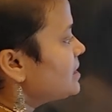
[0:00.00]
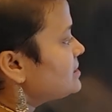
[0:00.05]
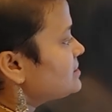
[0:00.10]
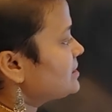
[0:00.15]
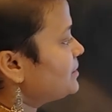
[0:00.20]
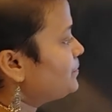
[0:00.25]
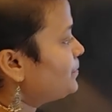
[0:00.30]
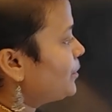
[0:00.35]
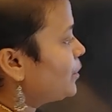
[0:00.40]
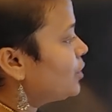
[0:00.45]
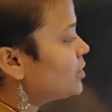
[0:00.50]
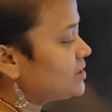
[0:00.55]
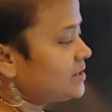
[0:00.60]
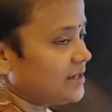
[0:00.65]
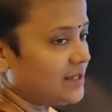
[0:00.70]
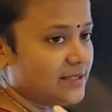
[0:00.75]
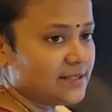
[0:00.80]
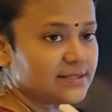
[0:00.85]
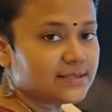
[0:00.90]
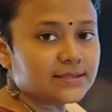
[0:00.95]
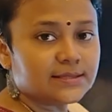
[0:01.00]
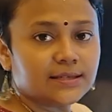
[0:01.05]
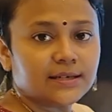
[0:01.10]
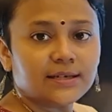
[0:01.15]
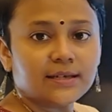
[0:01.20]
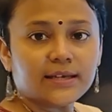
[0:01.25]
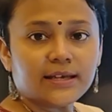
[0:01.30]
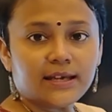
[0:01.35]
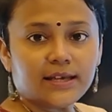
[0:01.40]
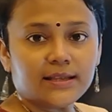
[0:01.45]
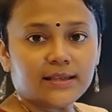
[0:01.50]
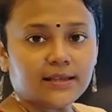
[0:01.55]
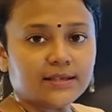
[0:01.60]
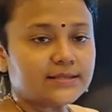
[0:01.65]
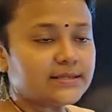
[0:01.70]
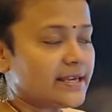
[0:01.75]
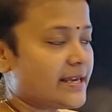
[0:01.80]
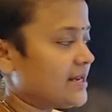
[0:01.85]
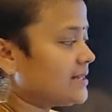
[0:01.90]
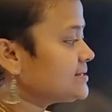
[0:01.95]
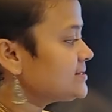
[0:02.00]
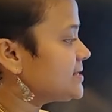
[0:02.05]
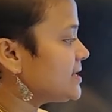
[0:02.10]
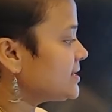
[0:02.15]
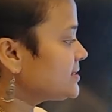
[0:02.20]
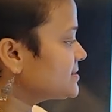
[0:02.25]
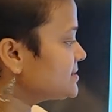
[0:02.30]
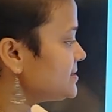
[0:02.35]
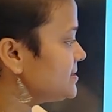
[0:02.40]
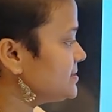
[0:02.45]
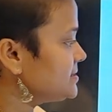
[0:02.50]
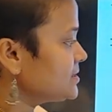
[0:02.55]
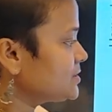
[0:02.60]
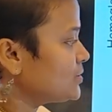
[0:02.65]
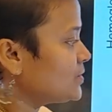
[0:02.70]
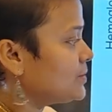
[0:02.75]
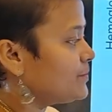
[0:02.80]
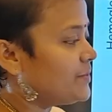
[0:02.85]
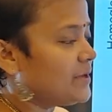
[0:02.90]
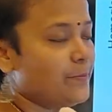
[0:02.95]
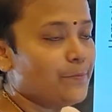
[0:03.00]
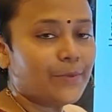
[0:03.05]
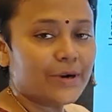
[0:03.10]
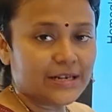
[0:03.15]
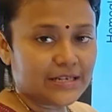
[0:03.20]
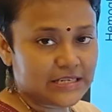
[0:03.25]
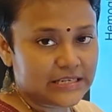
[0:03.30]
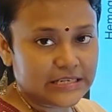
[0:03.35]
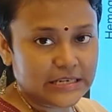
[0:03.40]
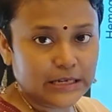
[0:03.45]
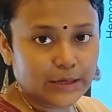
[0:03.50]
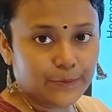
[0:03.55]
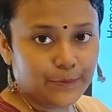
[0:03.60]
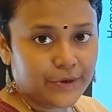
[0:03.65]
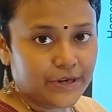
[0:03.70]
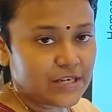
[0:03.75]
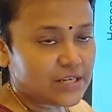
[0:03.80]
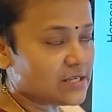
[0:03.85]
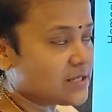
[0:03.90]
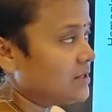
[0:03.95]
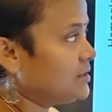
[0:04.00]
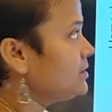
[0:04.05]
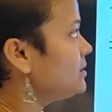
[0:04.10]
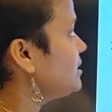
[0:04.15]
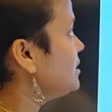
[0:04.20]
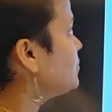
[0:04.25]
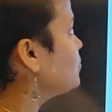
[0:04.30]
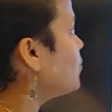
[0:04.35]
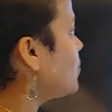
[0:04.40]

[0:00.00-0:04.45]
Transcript: The plot is, in this x-axis it will be partial pressure, in